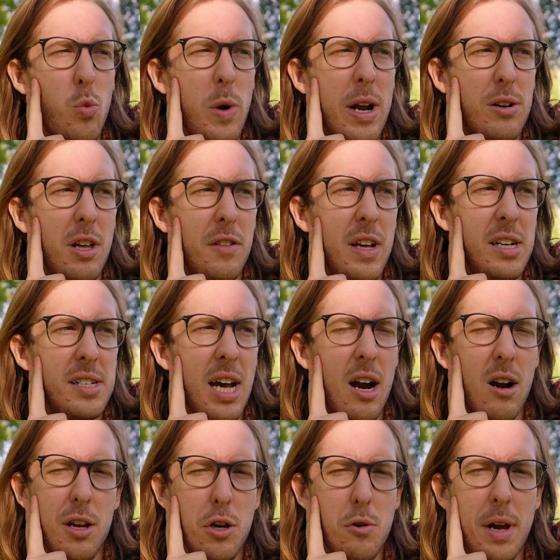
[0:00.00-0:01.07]
weird that the
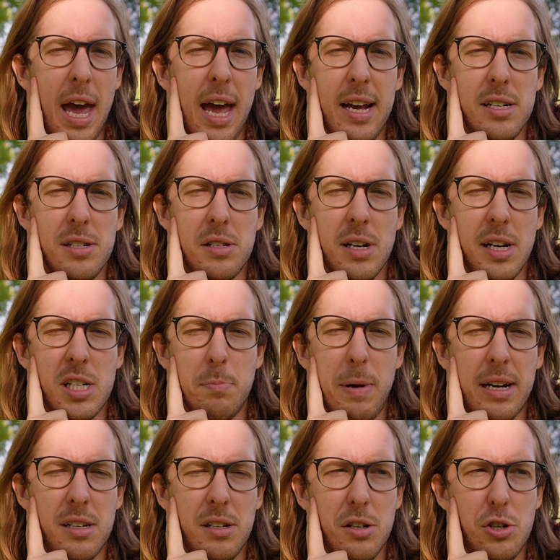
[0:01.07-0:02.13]
entire U K is
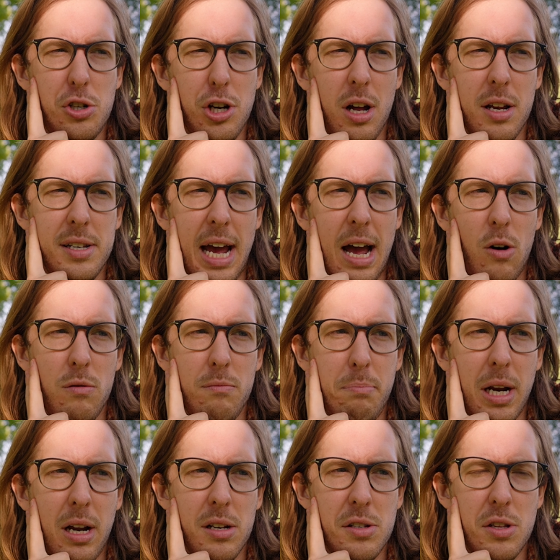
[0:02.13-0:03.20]
expected to shut down
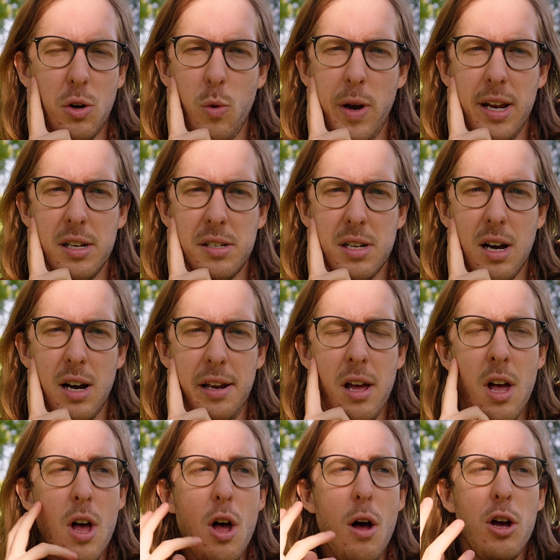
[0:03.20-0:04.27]
because the Queen has died.
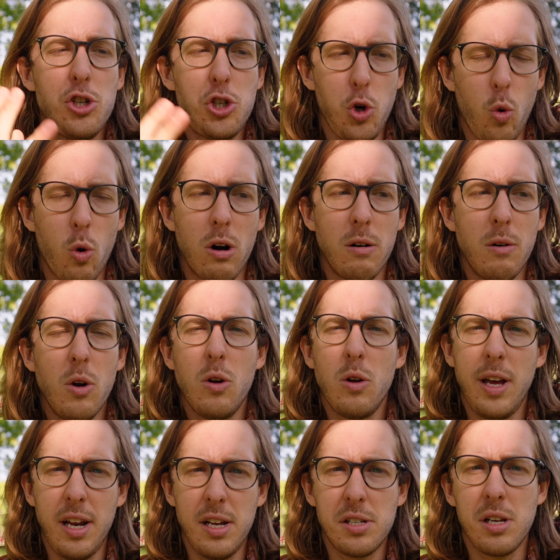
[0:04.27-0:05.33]
Sure,
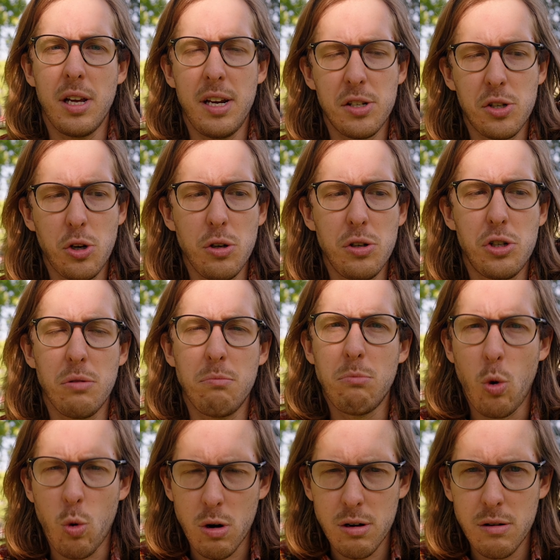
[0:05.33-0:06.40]
it is, it is good to
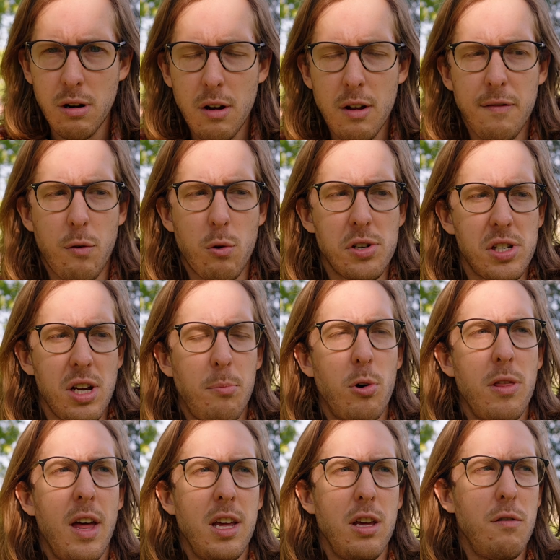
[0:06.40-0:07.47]
mourn for
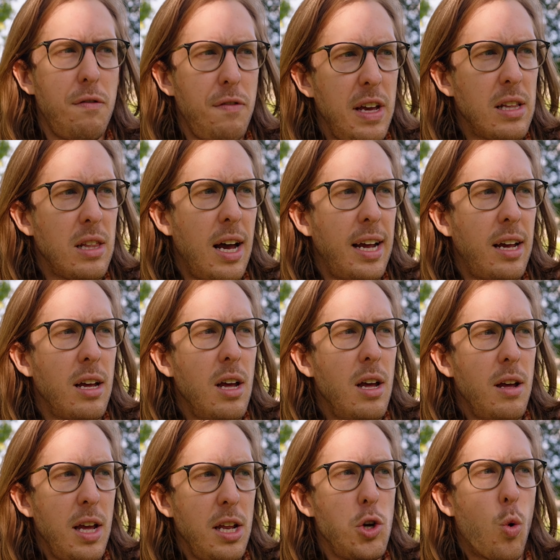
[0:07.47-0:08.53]
someone that you feel like
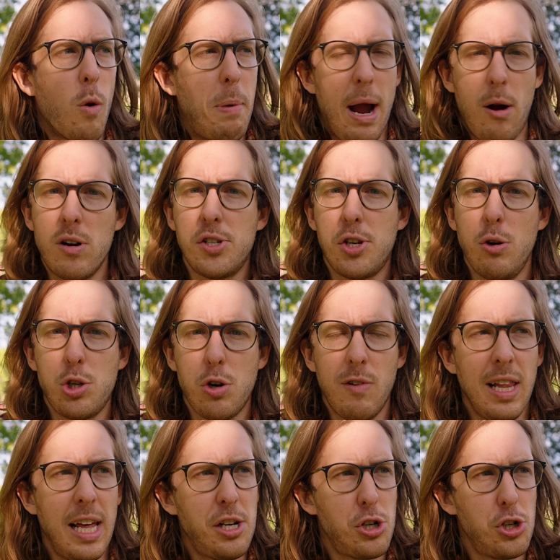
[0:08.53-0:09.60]
in your parasocial
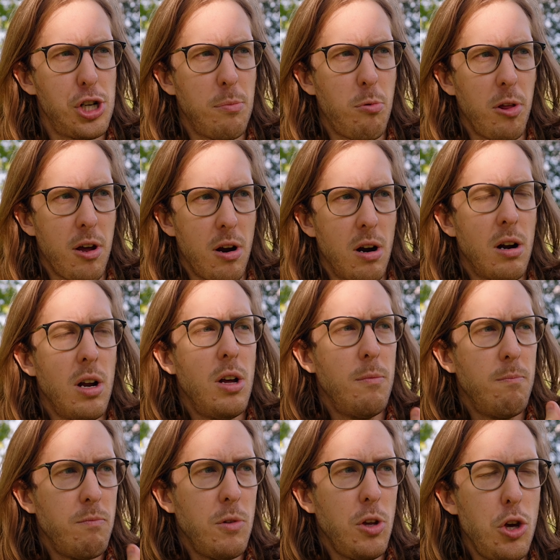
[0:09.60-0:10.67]
relationship with her,
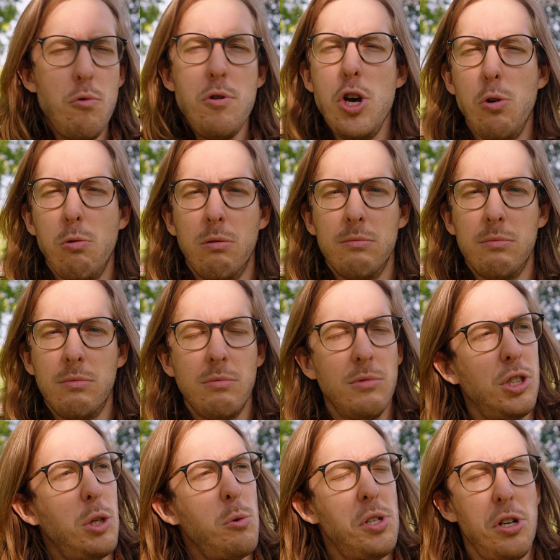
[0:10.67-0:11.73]
you knew.
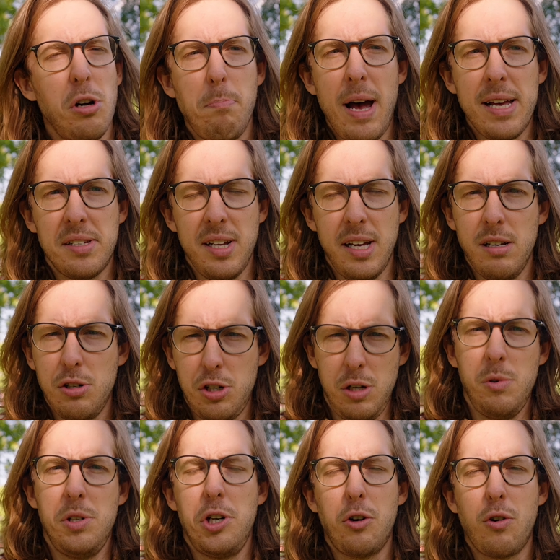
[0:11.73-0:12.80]
She was your bestie. She
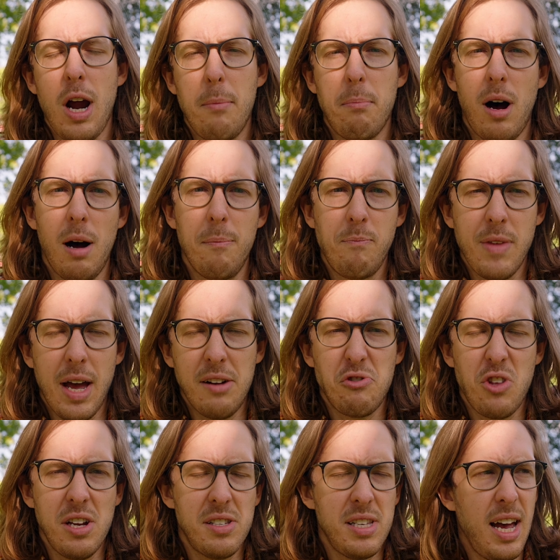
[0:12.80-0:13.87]
was your grandma, as
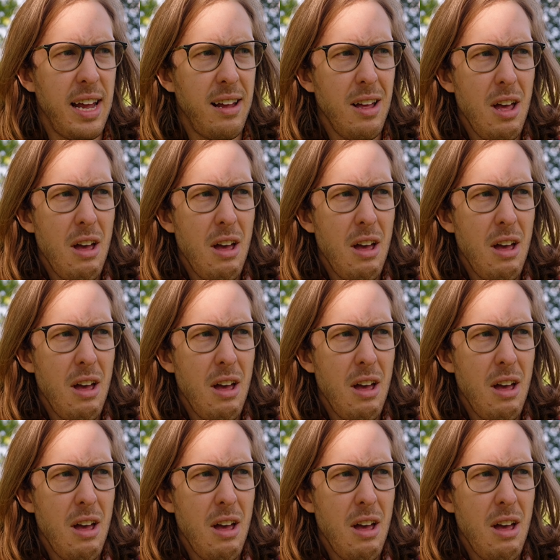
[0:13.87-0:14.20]
they say.